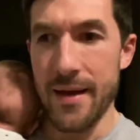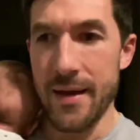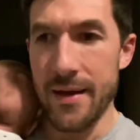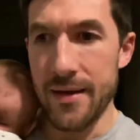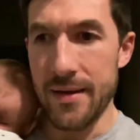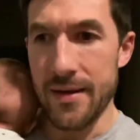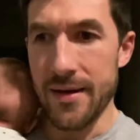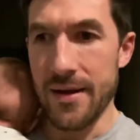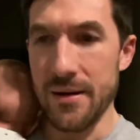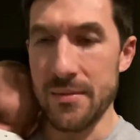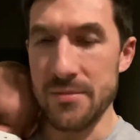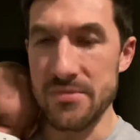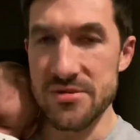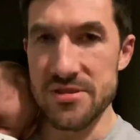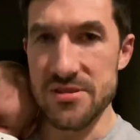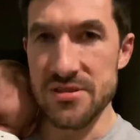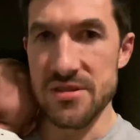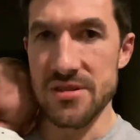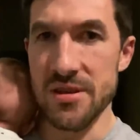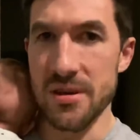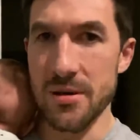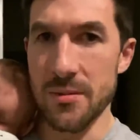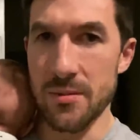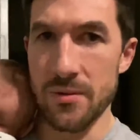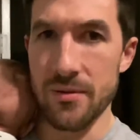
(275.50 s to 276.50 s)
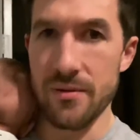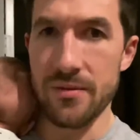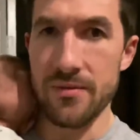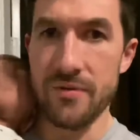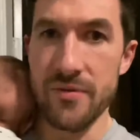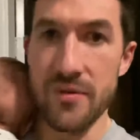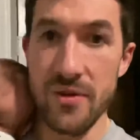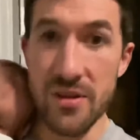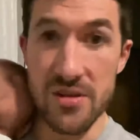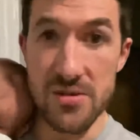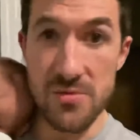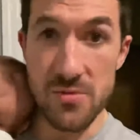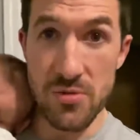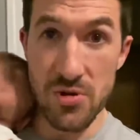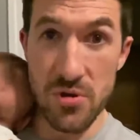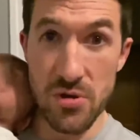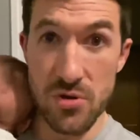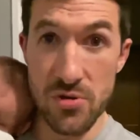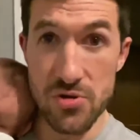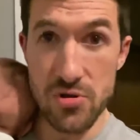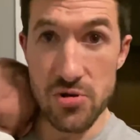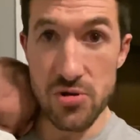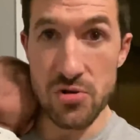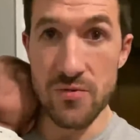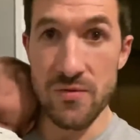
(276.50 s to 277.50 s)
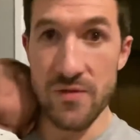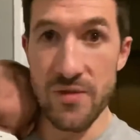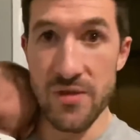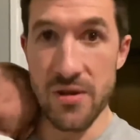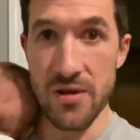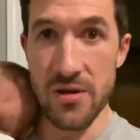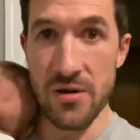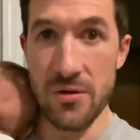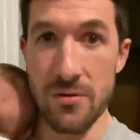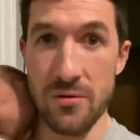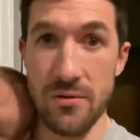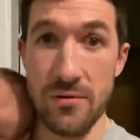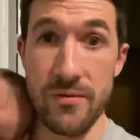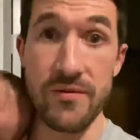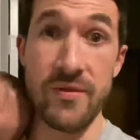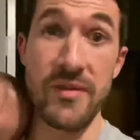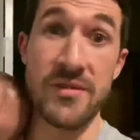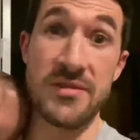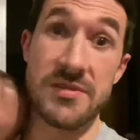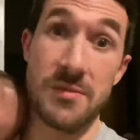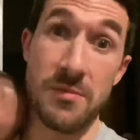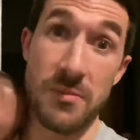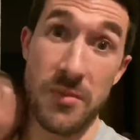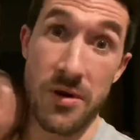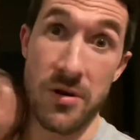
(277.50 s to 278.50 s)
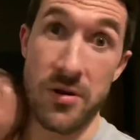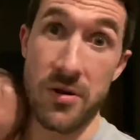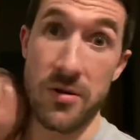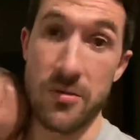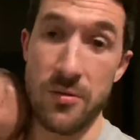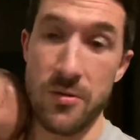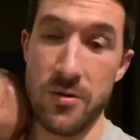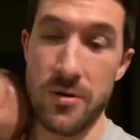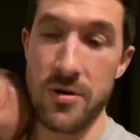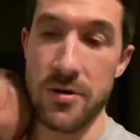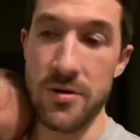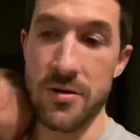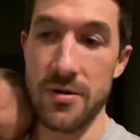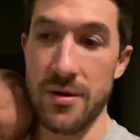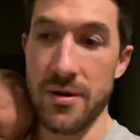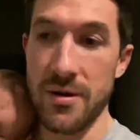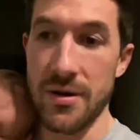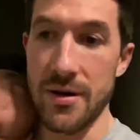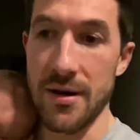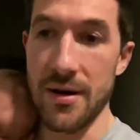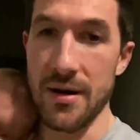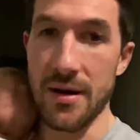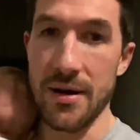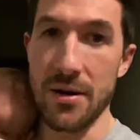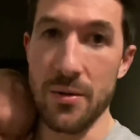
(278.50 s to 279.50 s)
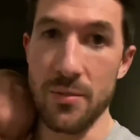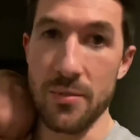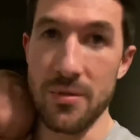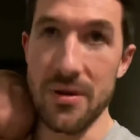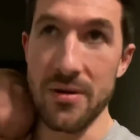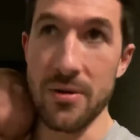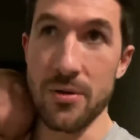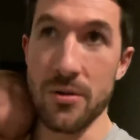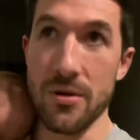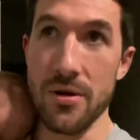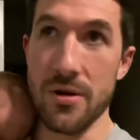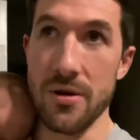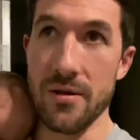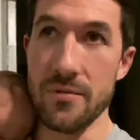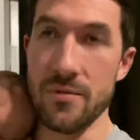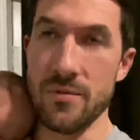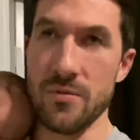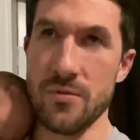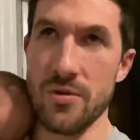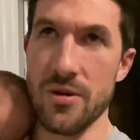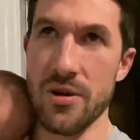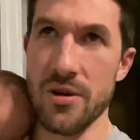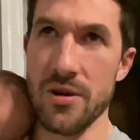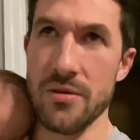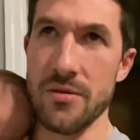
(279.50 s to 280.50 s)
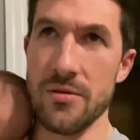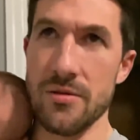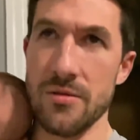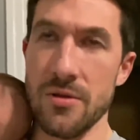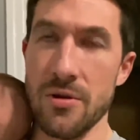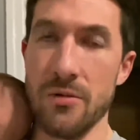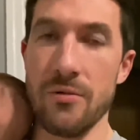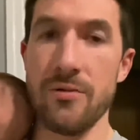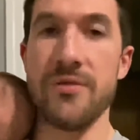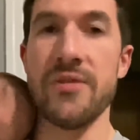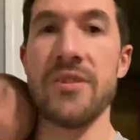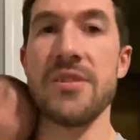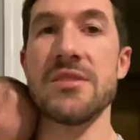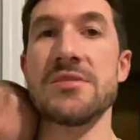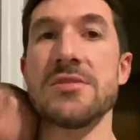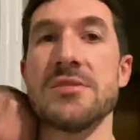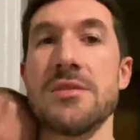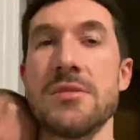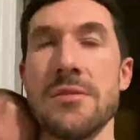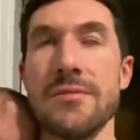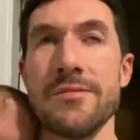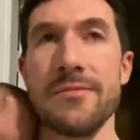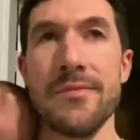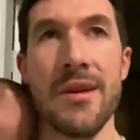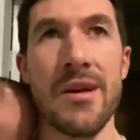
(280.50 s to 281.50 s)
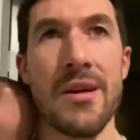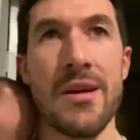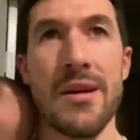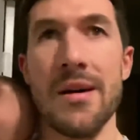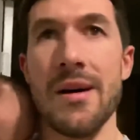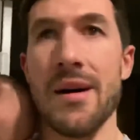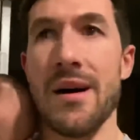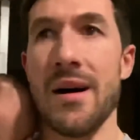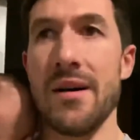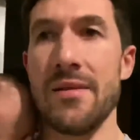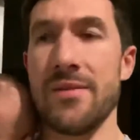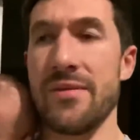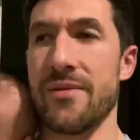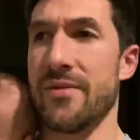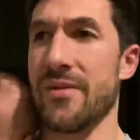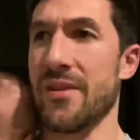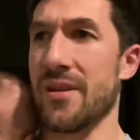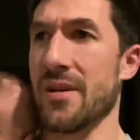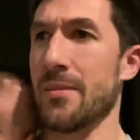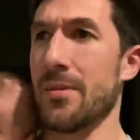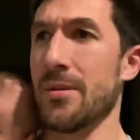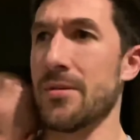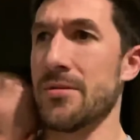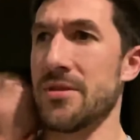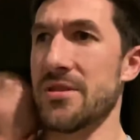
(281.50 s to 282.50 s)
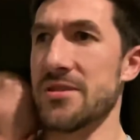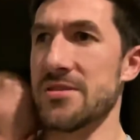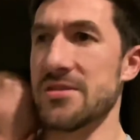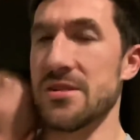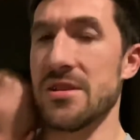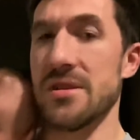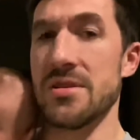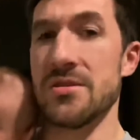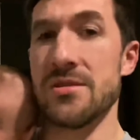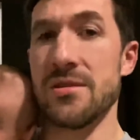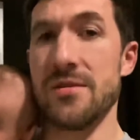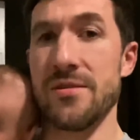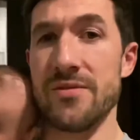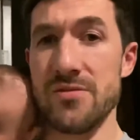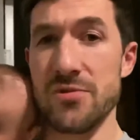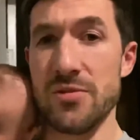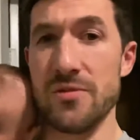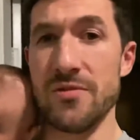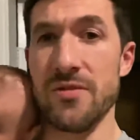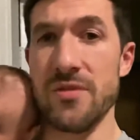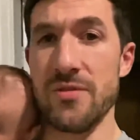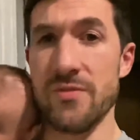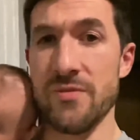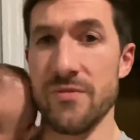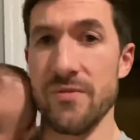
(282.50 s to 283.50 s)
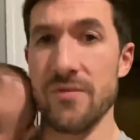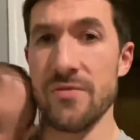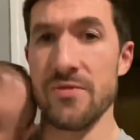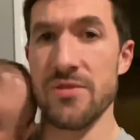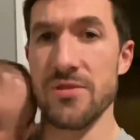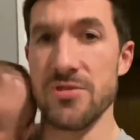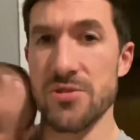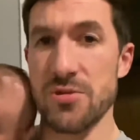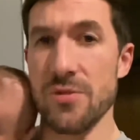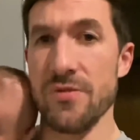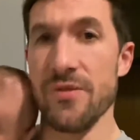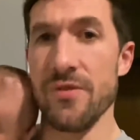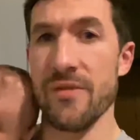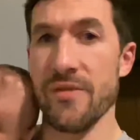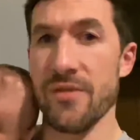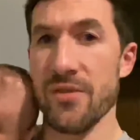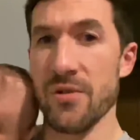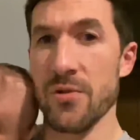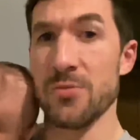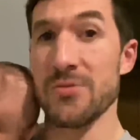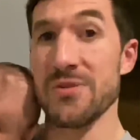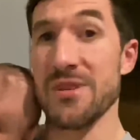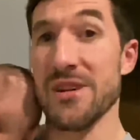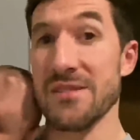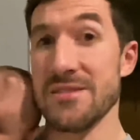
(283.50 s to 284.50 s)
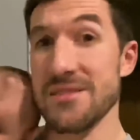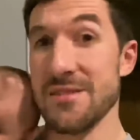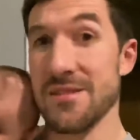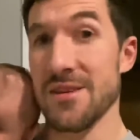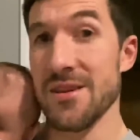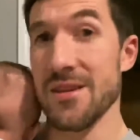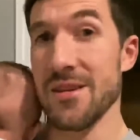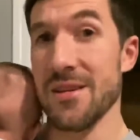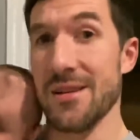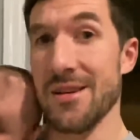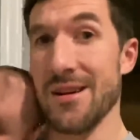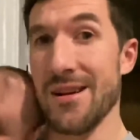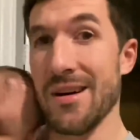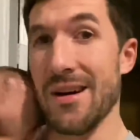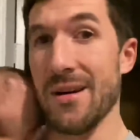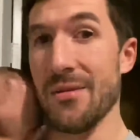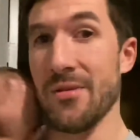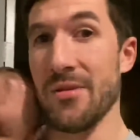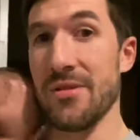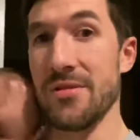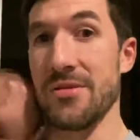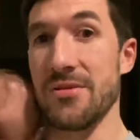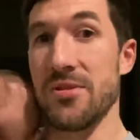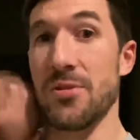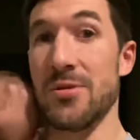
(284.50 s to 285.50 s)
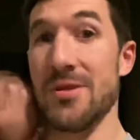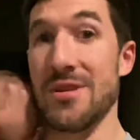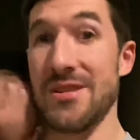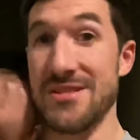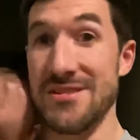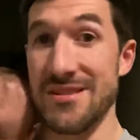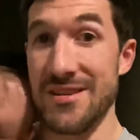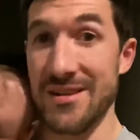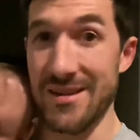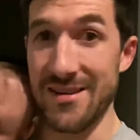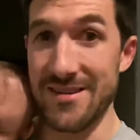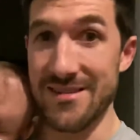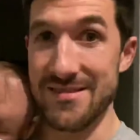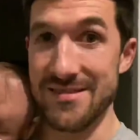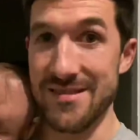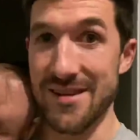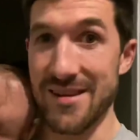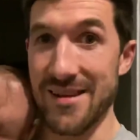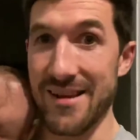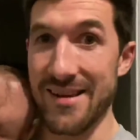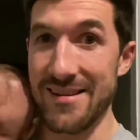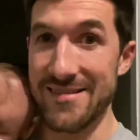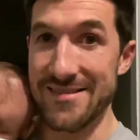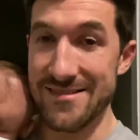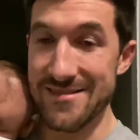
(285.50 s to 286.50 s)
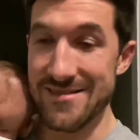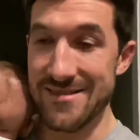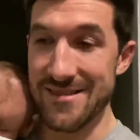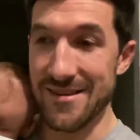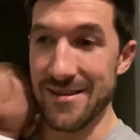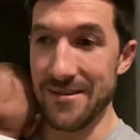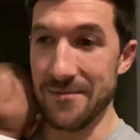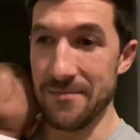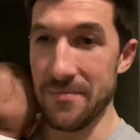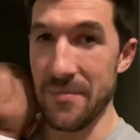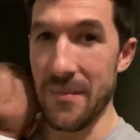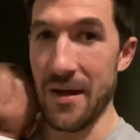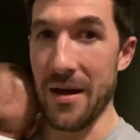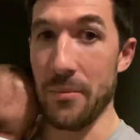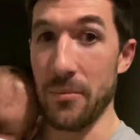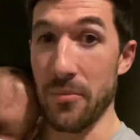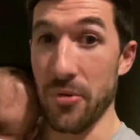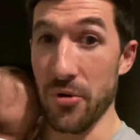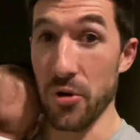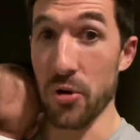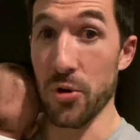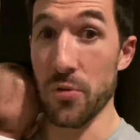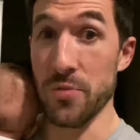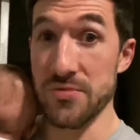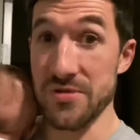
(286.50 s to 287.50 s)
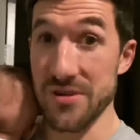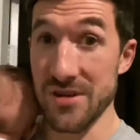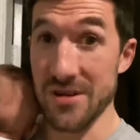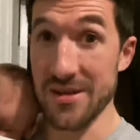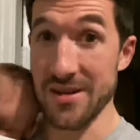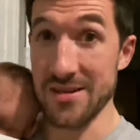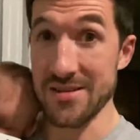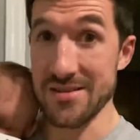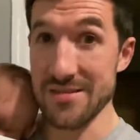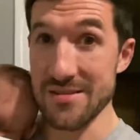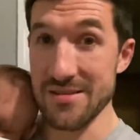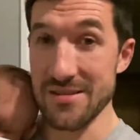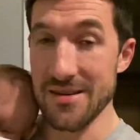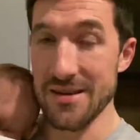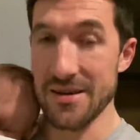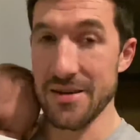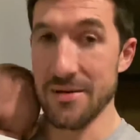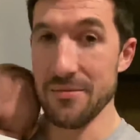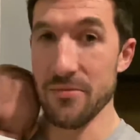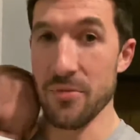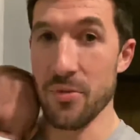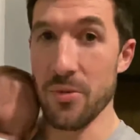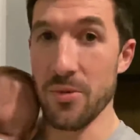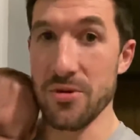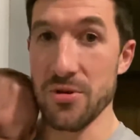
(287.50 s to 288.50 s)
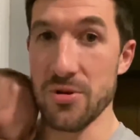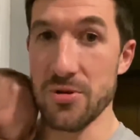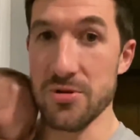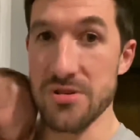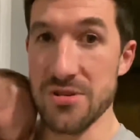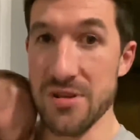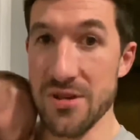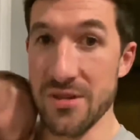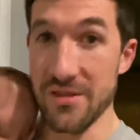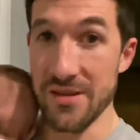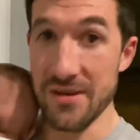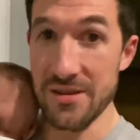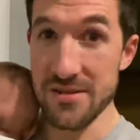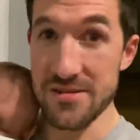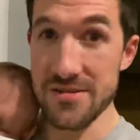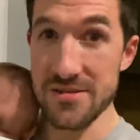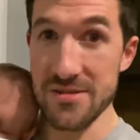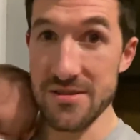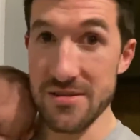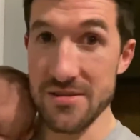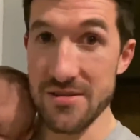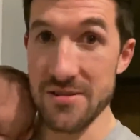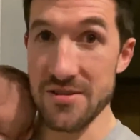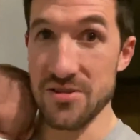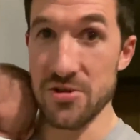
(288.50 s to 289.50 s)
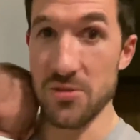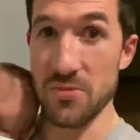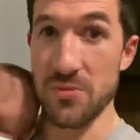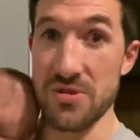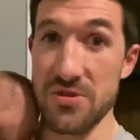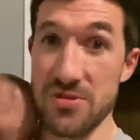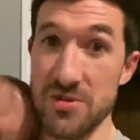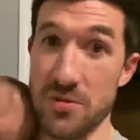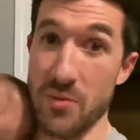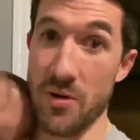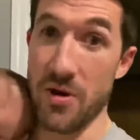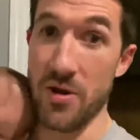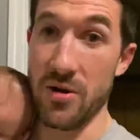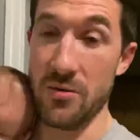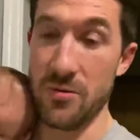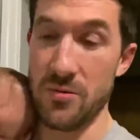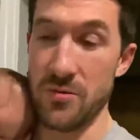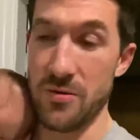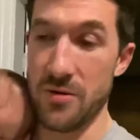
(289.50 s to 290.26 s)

Get him to sleep. Finish my YouTube video for tomorrow and upload. Uh, no, finish. I have to think about this. The stuff I the stuff I filmed yesterday. I'm gonna do that tonight and edit it and put it up tonight. When you see this, this will be tomorrow.